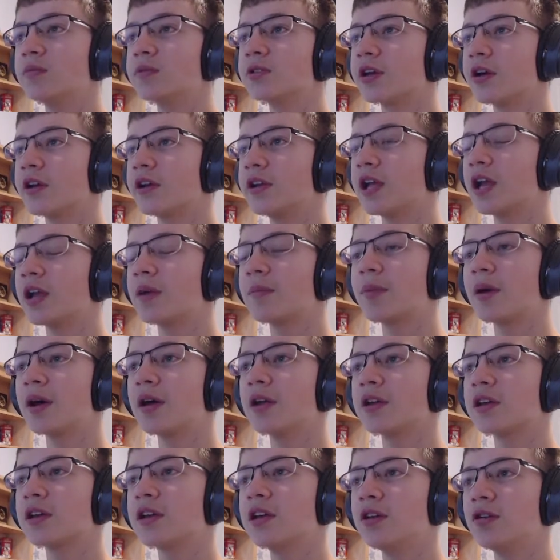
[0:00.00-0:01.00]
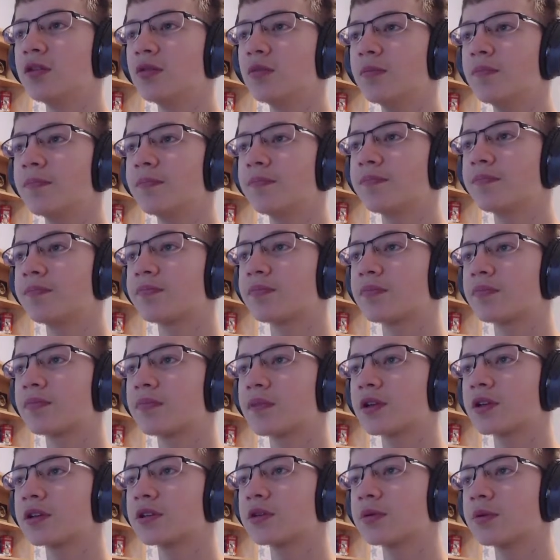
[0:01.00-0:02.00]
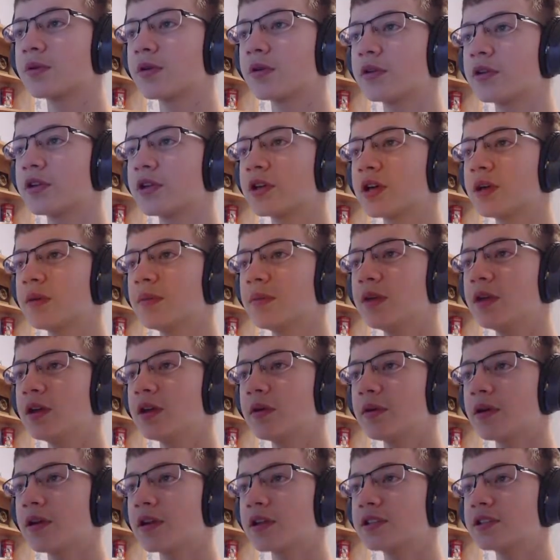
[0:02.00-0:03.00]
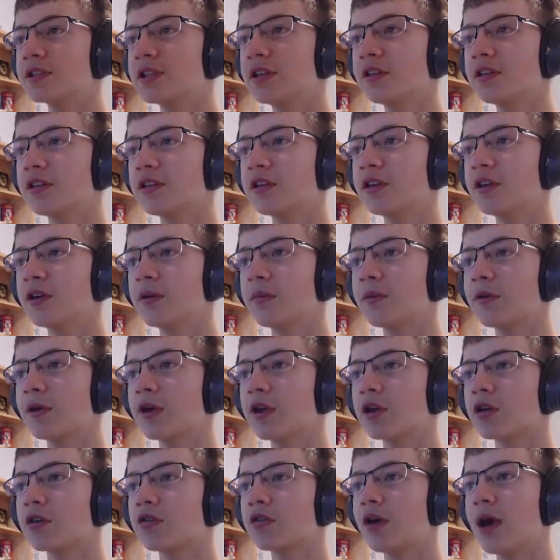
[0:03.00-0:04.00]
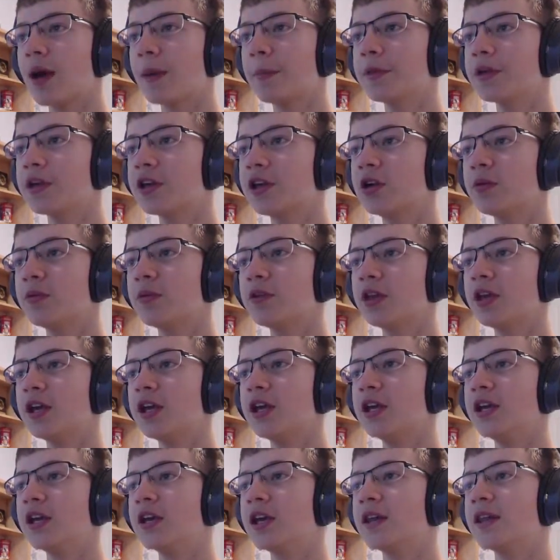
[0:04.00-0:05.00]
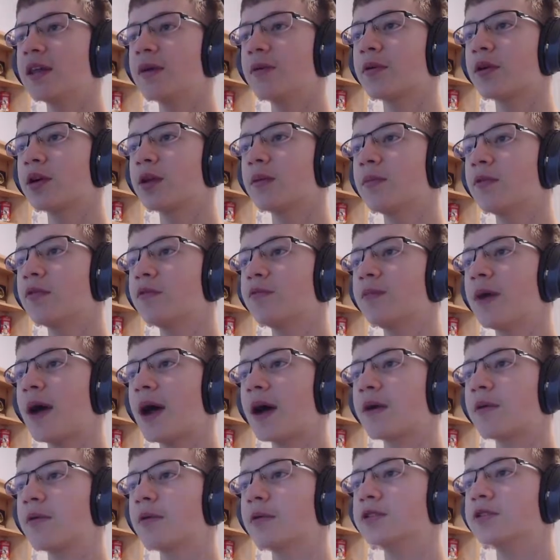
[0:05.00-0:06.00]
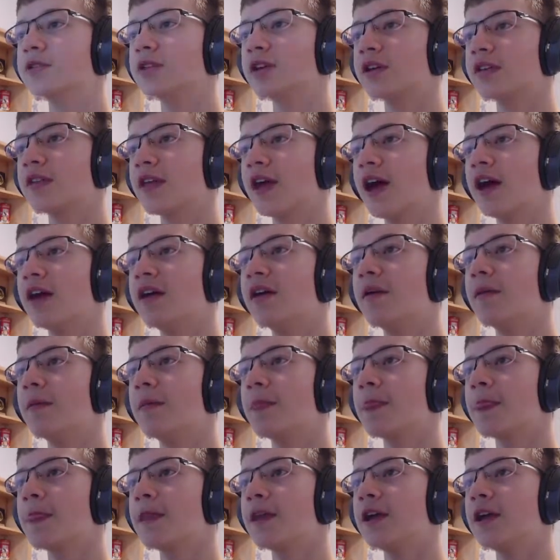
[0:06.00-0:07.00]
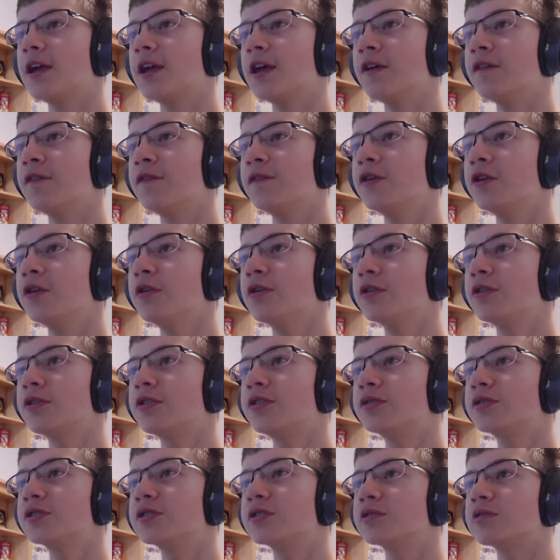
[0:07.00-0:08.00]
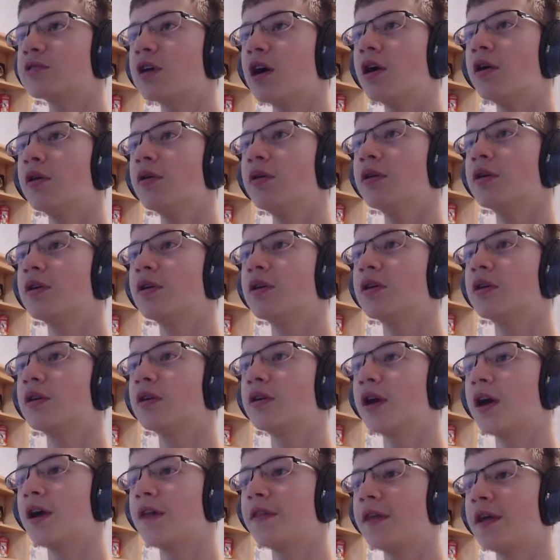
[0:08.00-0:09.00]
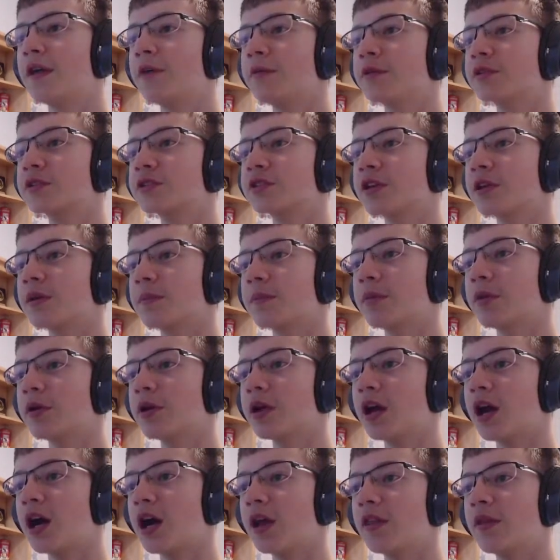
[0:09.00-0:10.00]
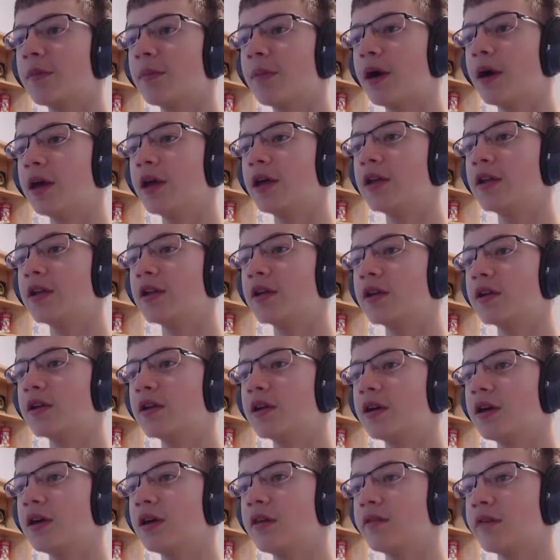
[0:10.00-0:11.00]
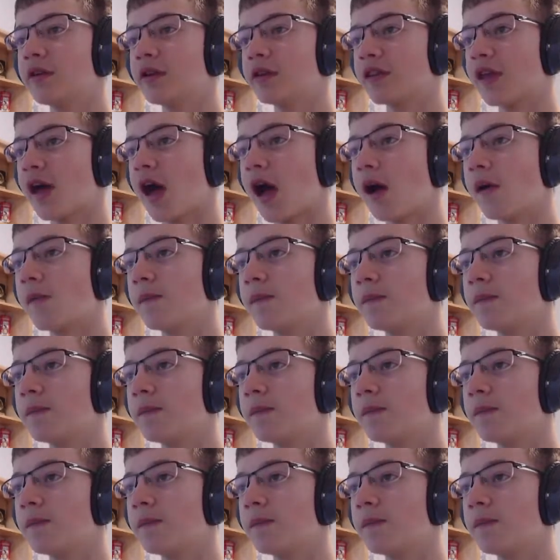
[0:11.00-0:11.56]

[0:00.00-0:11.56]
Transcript: Sorry, not a button, a cube. So we're going to come here, we're going to see the cube, we're going to grab the cube with E, and then we're going to move backwards like that. If you're too slow, and then we're just going to put it on the button and like that.